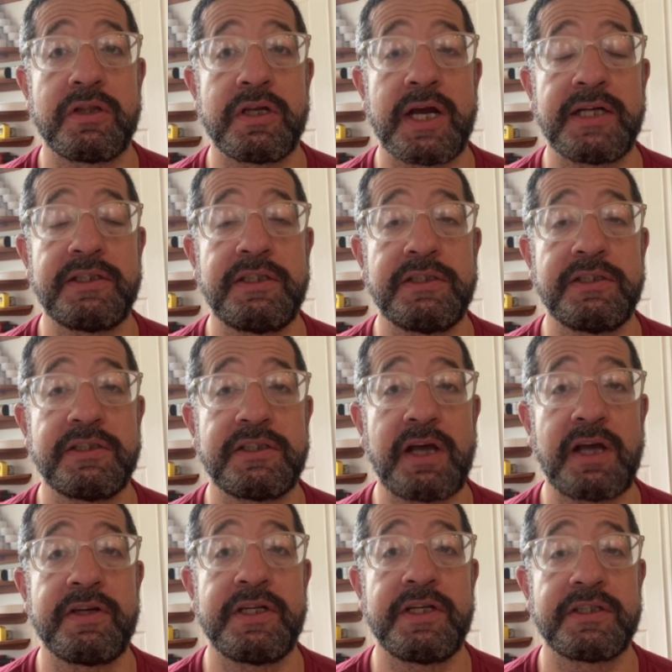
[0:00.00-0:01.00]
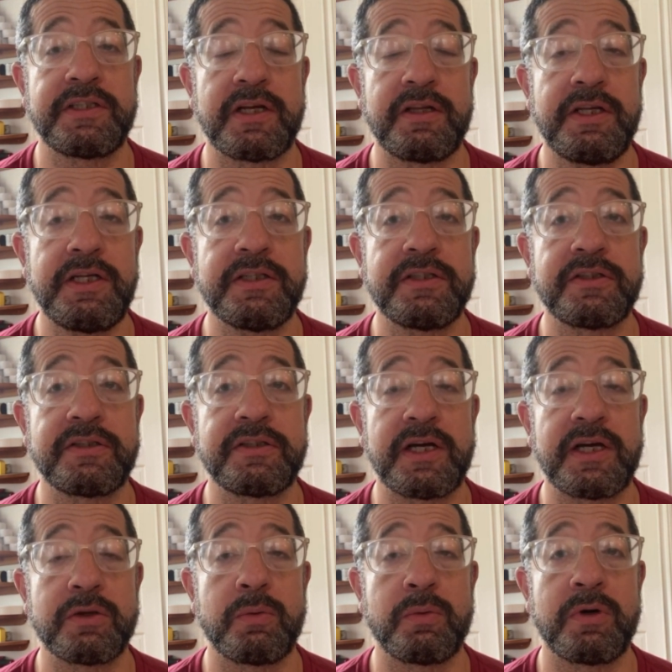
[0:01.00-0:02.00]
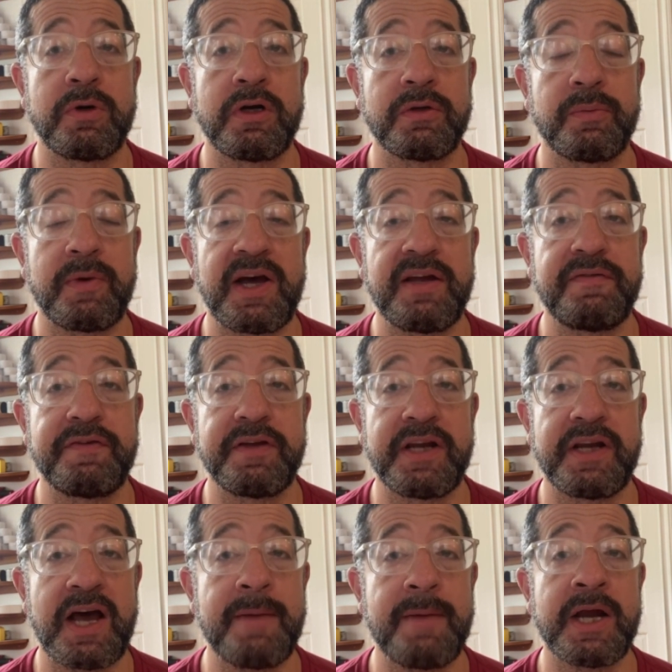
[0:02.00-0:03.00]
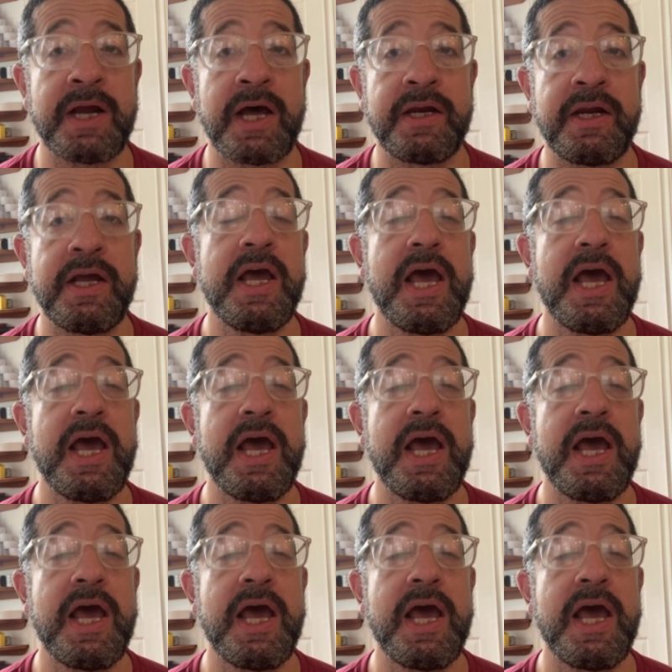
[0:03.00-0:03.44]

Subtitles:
1970s at least as a worldwide phenomenon,